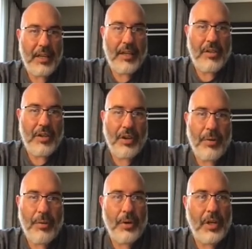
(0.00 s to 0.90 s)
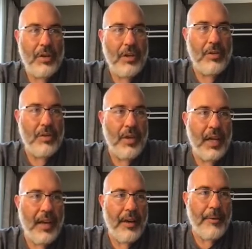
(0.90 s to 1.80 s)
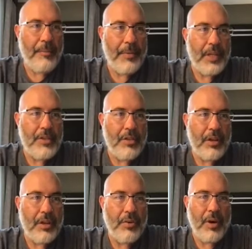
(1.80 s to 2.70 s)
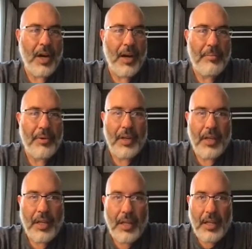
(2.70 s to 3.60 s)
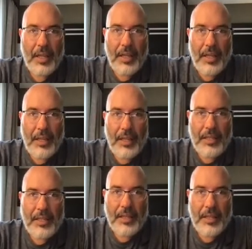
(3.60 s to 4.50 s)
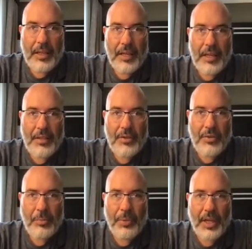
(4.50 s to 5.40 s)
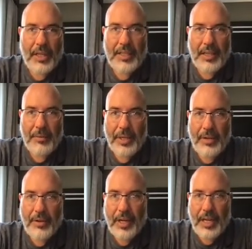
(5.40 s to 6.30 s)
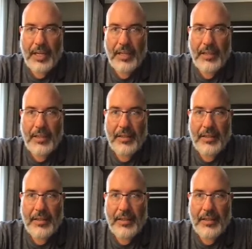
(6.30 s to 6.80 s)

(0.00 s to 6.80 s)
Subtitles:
So what you could do now is you could crop this toolbox that we created.